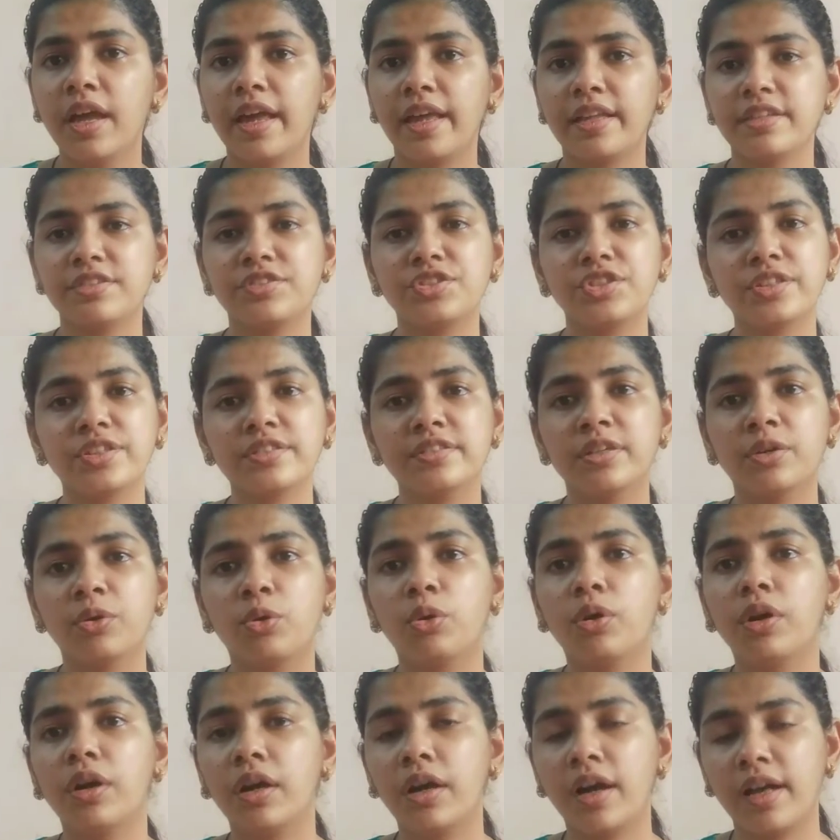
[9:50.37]
Hester's
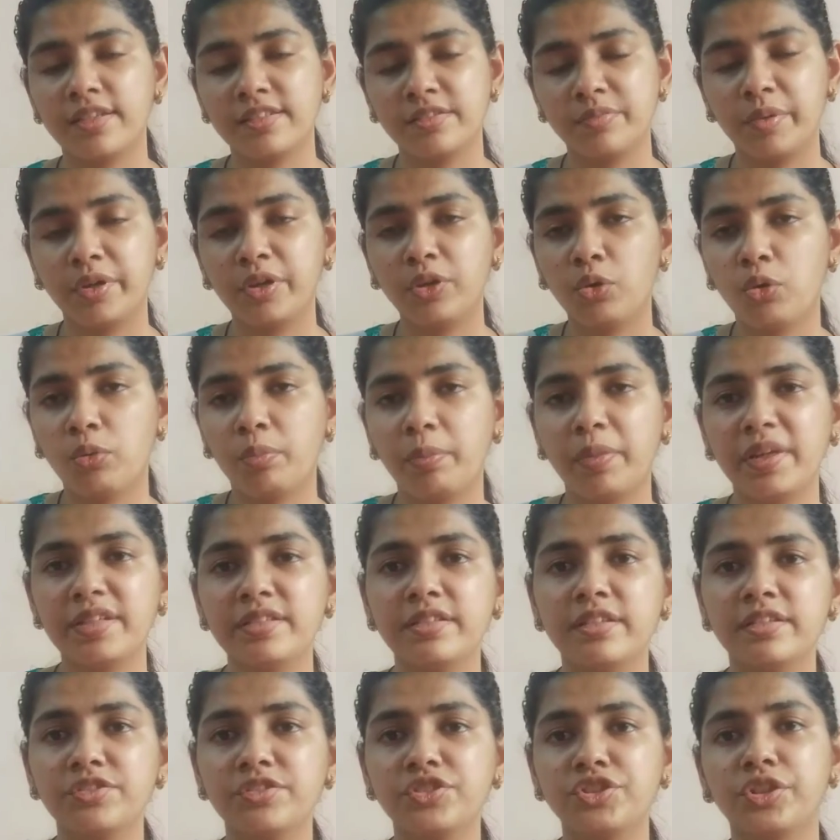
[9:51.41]
husband,
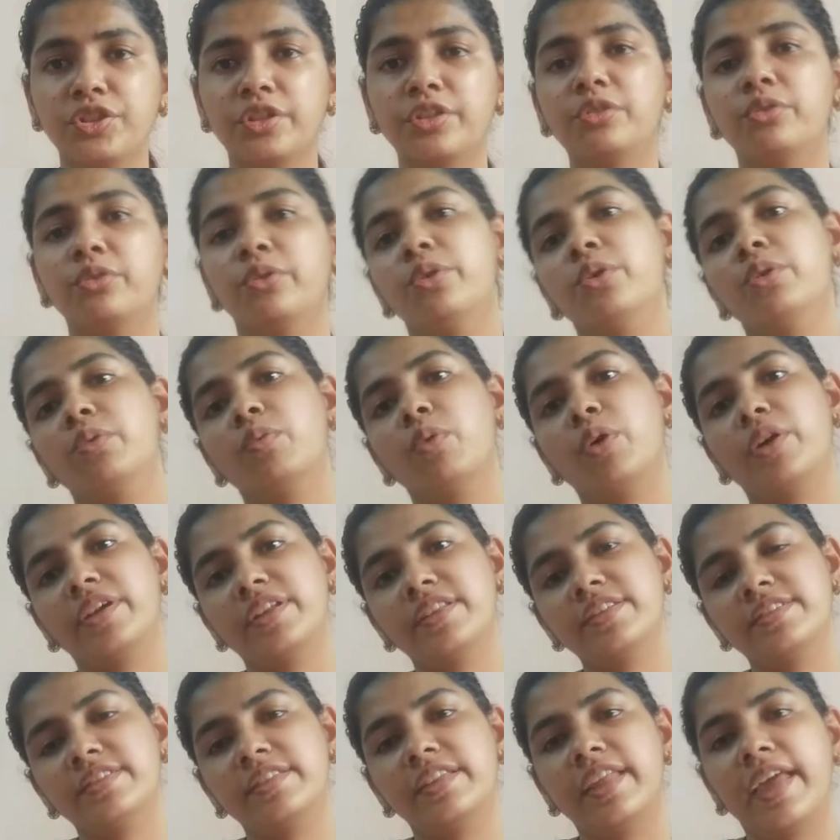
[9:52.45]
opens his shirt to look what
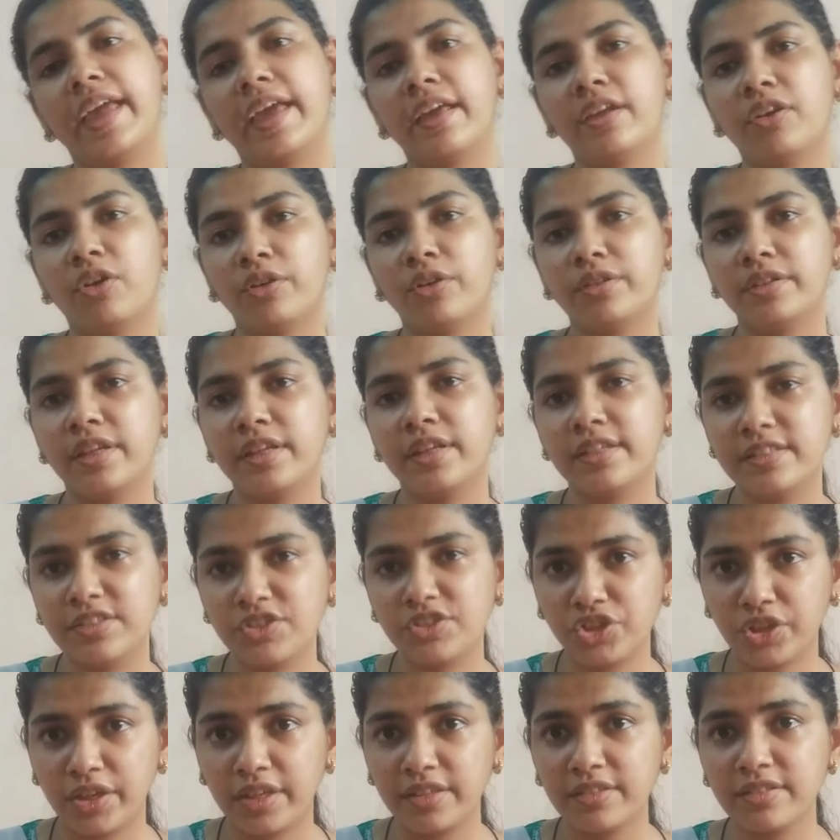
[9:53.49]
is there on his
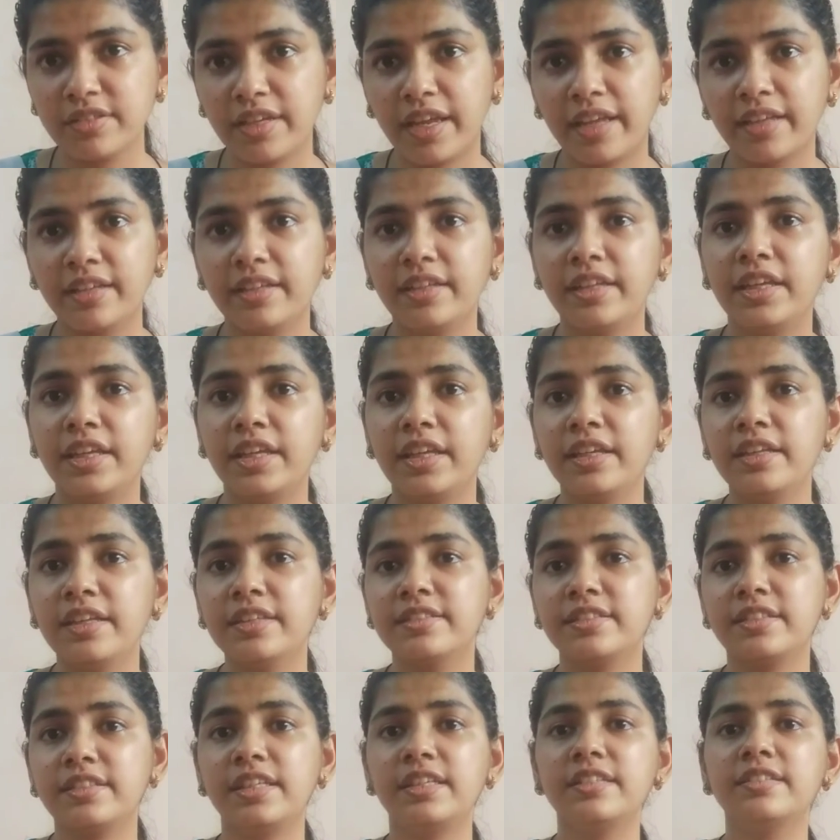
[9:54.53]
chest, and he
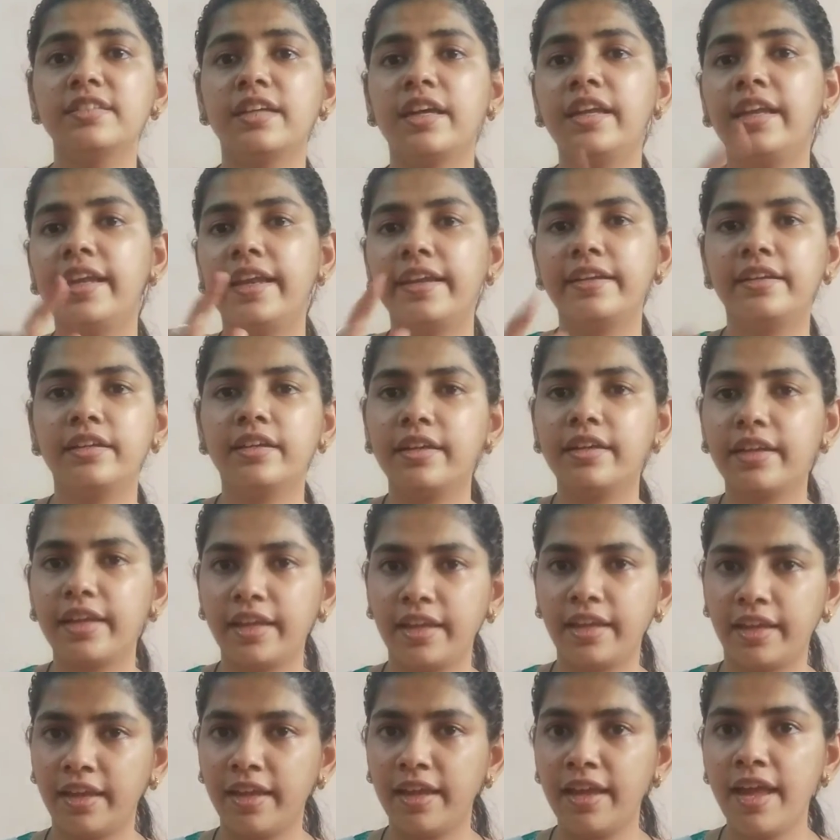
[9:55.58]
sees a letter
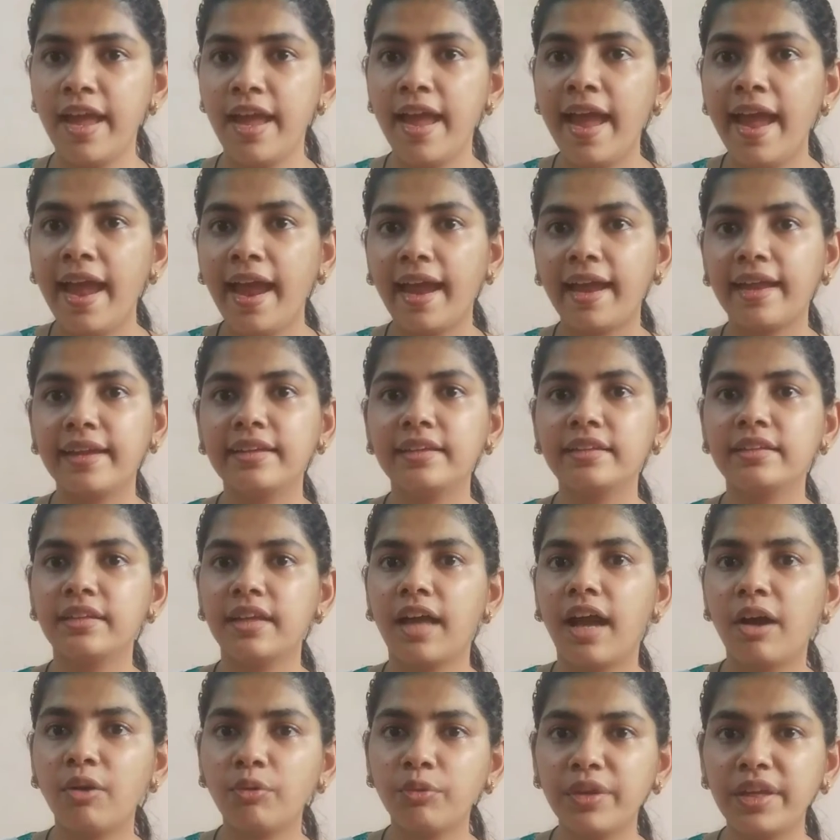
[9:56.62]
A. and
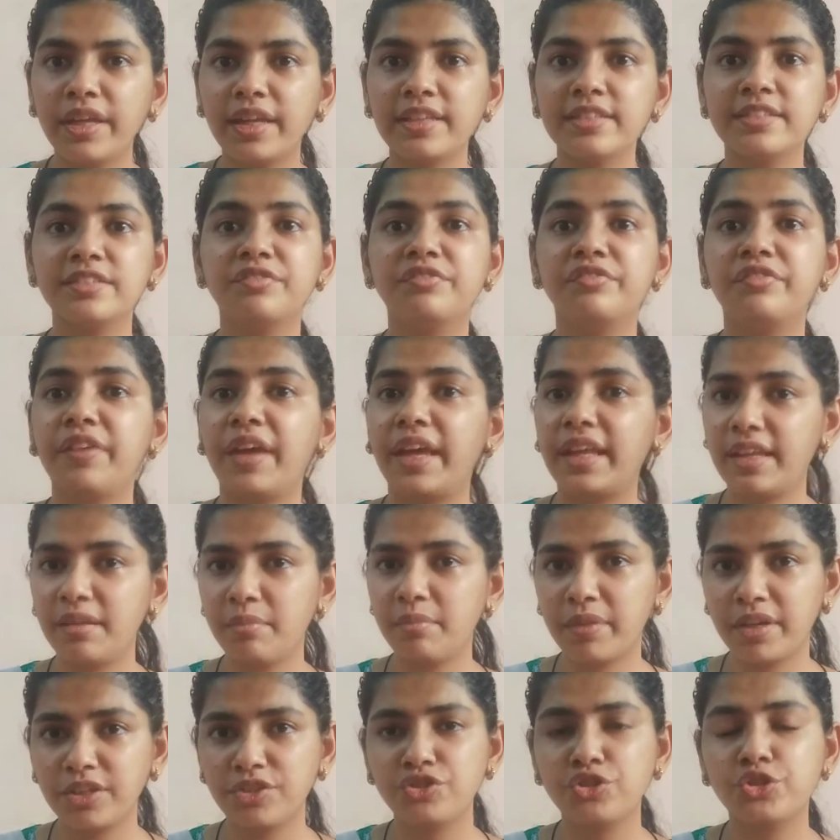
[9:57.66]
now he is very
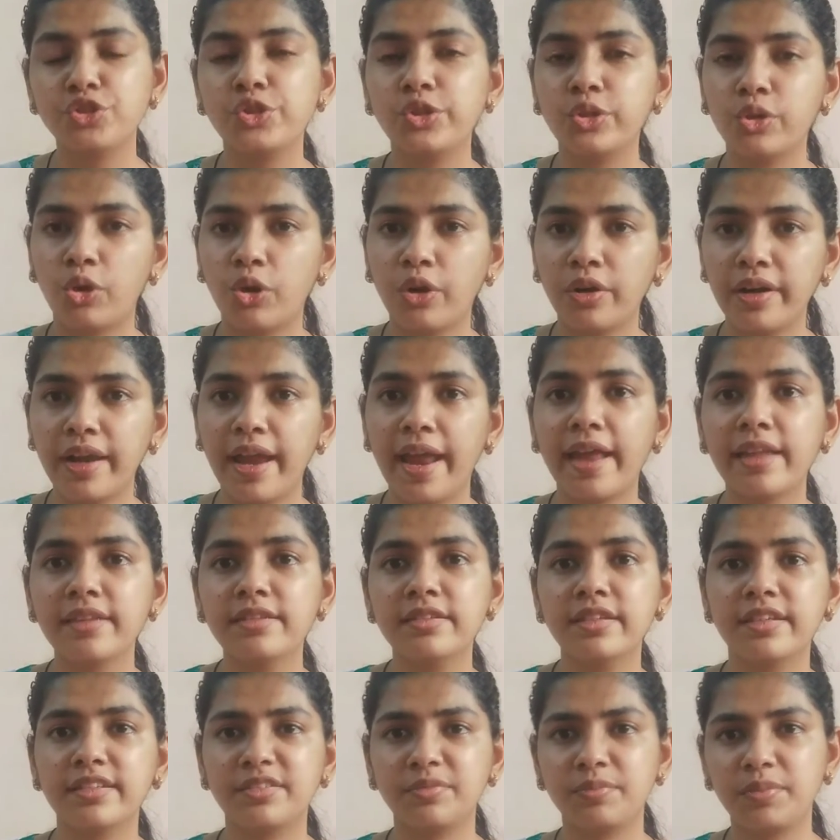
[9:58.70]
much sure
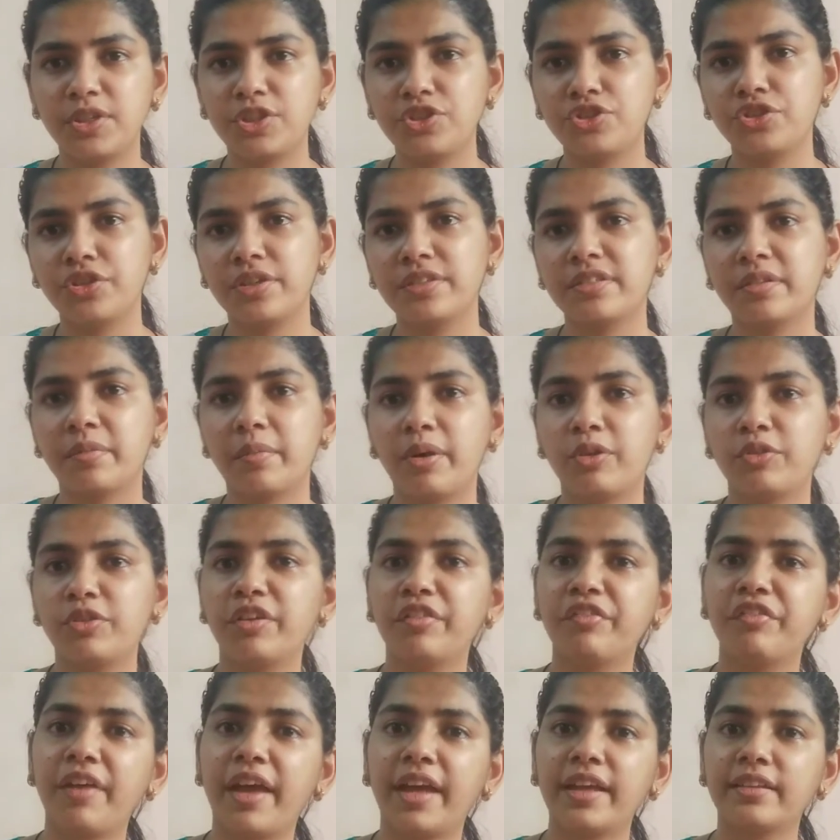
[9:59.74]
and suspicious about
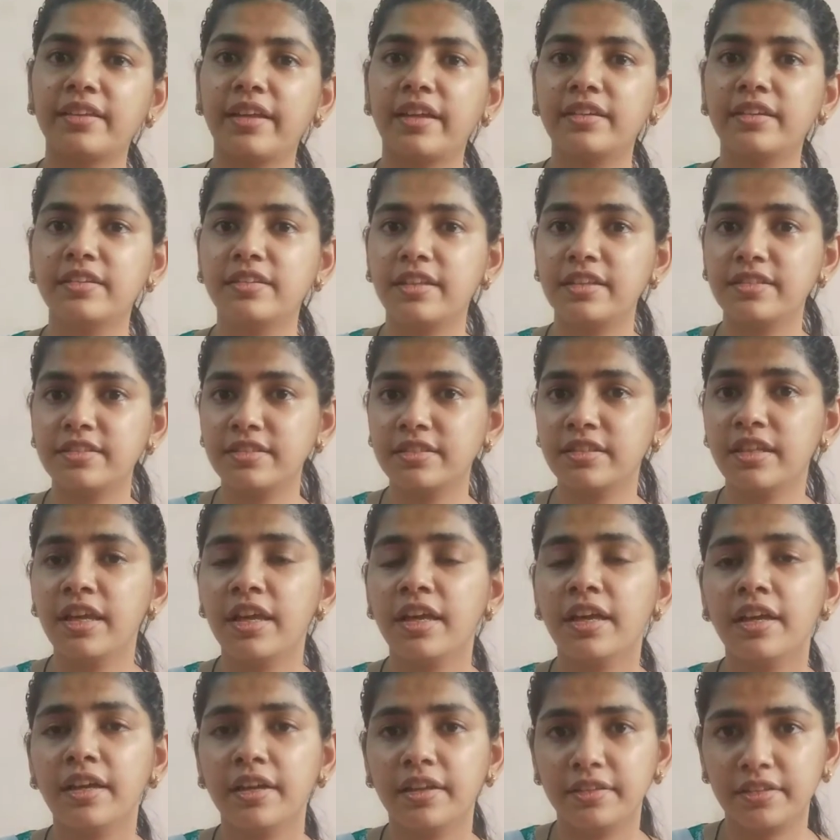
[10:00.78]
the fact that
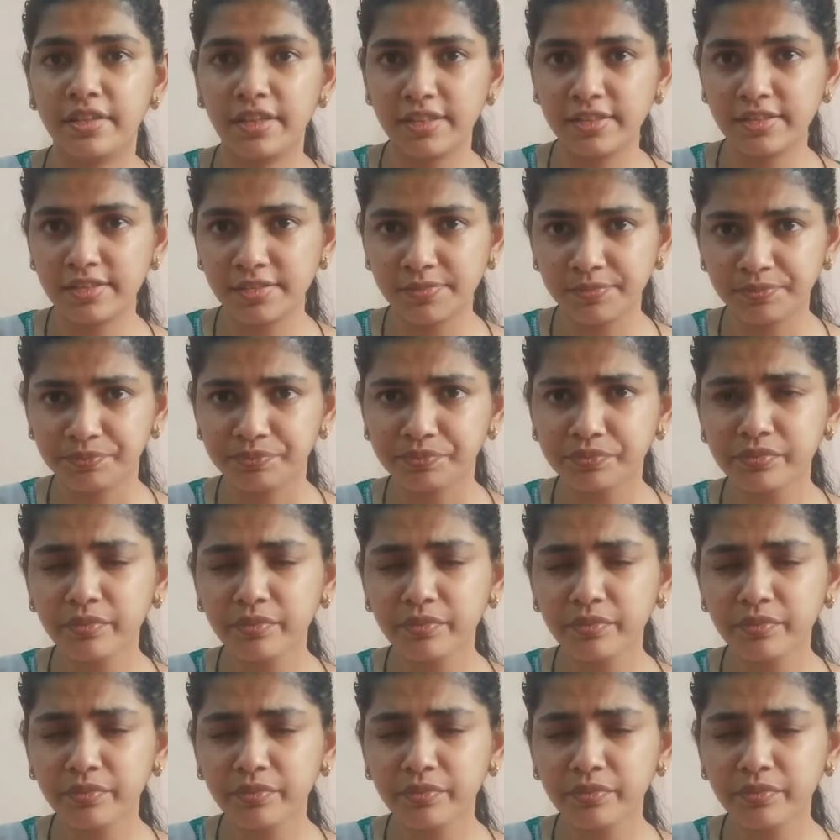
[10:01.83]
this